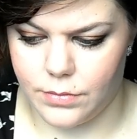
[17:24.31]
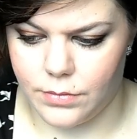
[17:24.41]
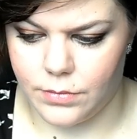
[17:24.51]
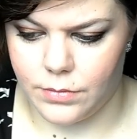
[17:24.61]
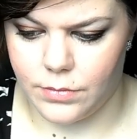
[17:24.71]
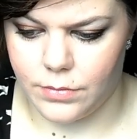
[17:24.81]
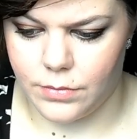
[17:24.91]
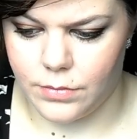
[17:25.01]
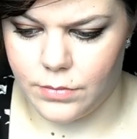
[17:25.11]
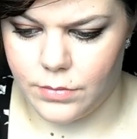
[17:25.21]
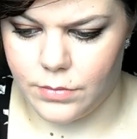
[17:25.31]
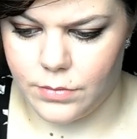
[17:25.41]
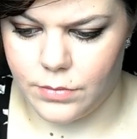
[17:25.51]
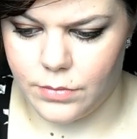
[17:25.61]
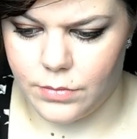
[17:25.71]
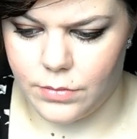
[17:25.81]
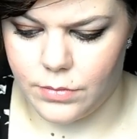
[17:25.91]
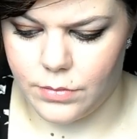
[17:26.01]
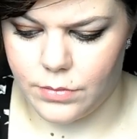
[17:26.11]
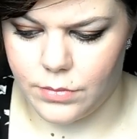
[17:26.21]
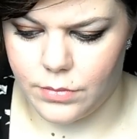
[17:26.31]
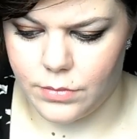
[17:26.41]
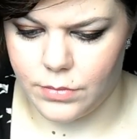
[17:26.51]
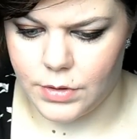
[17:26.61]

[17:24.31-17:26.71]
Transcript: [no speech]